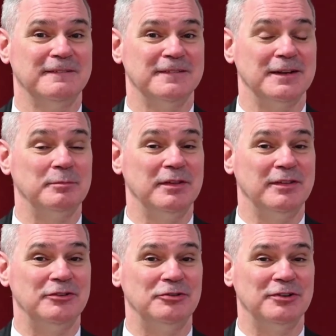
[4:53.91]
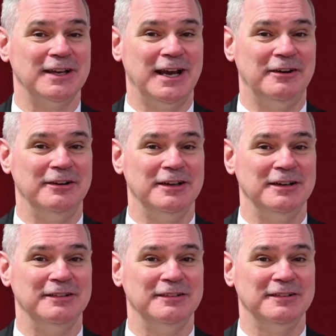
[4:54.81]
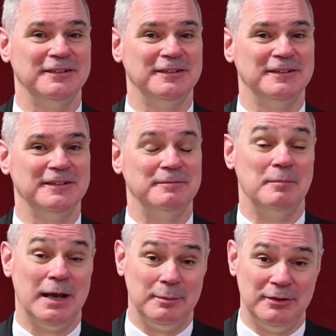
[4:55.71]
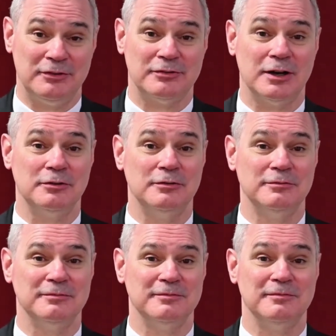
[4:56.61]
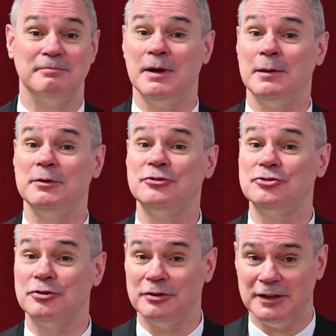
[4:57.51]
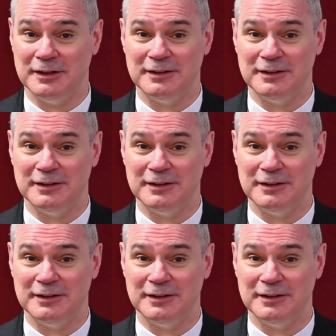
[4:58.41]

something that you're carrying, maybe a struggle, maybe a joy.